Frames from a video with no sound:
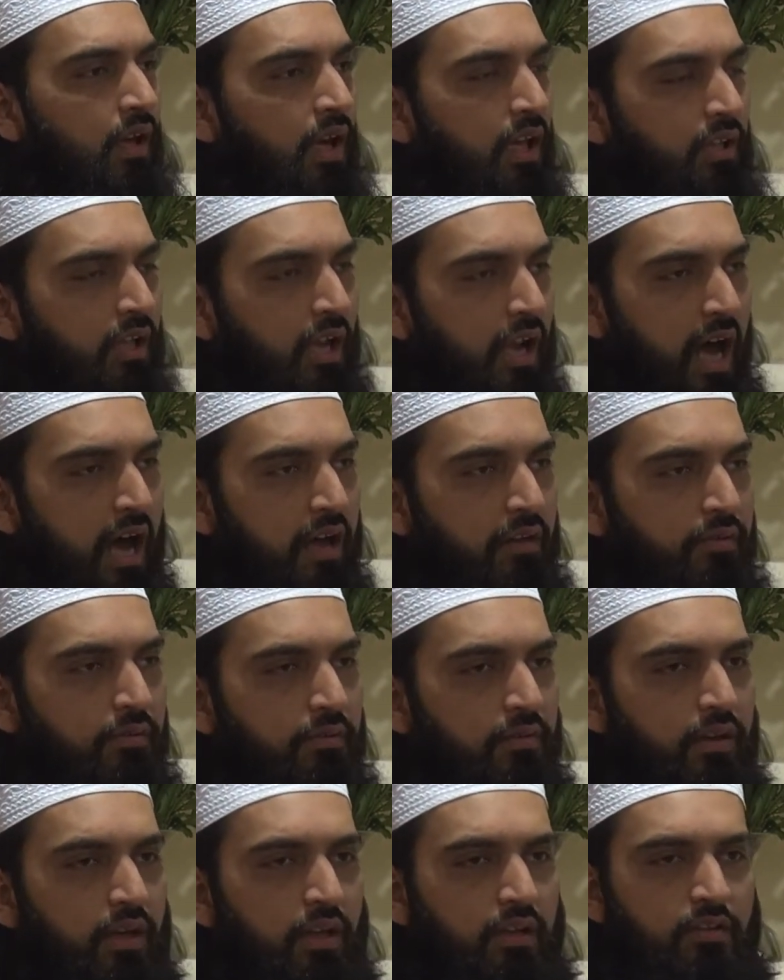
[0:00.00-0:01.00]
in the life,
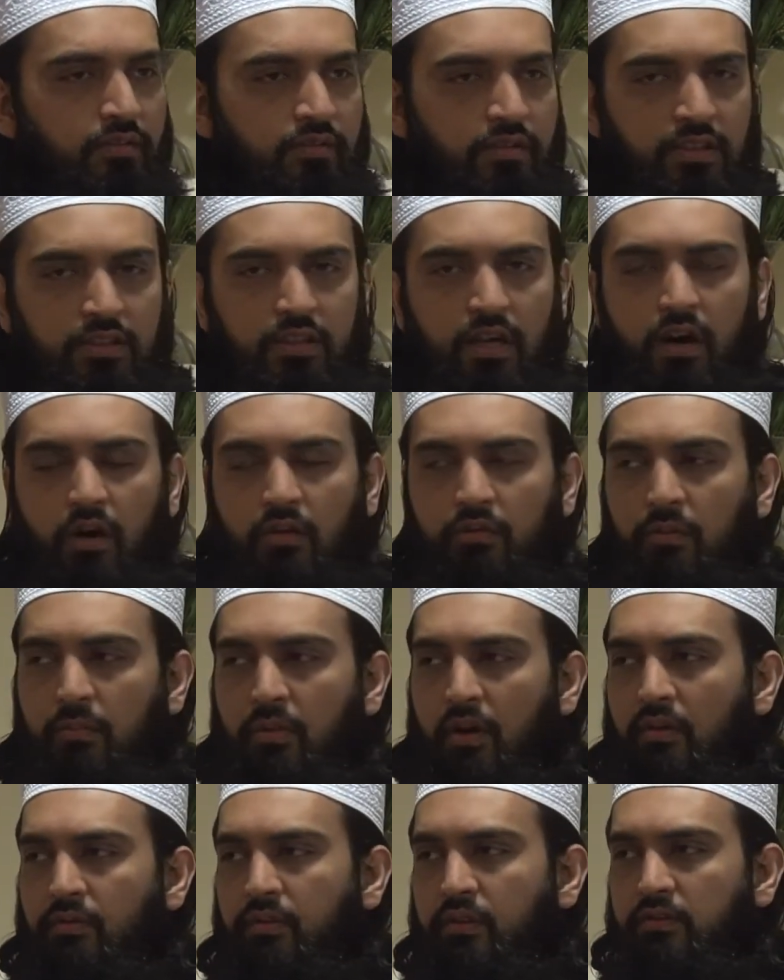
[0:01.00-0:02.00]
in the seerah of the
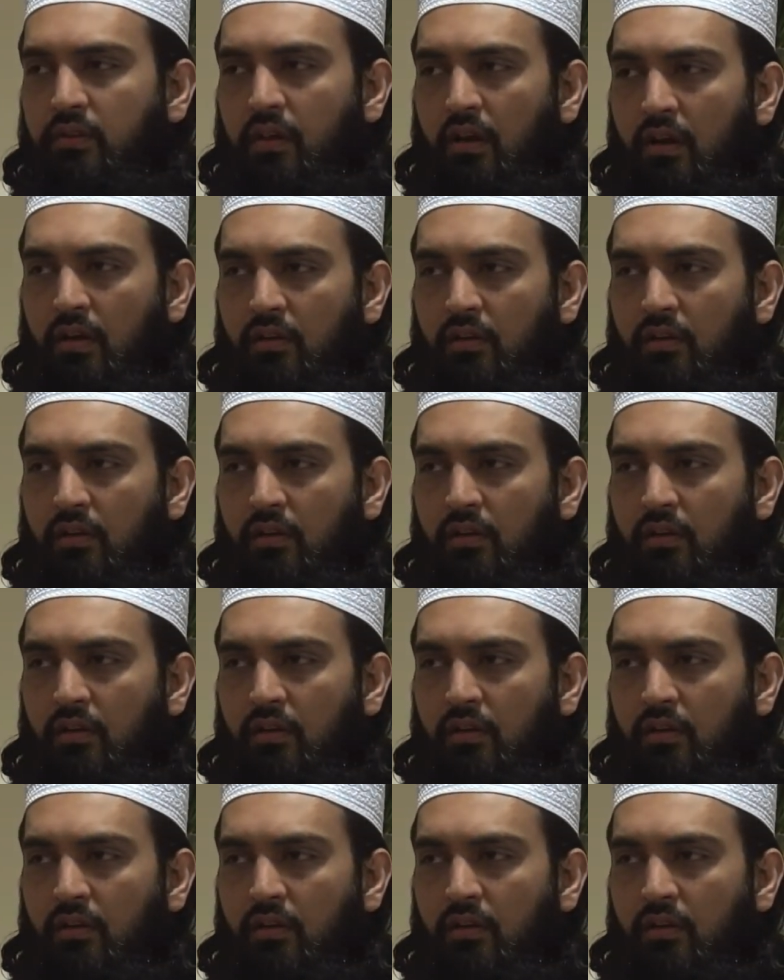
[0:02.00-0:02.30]
Prophet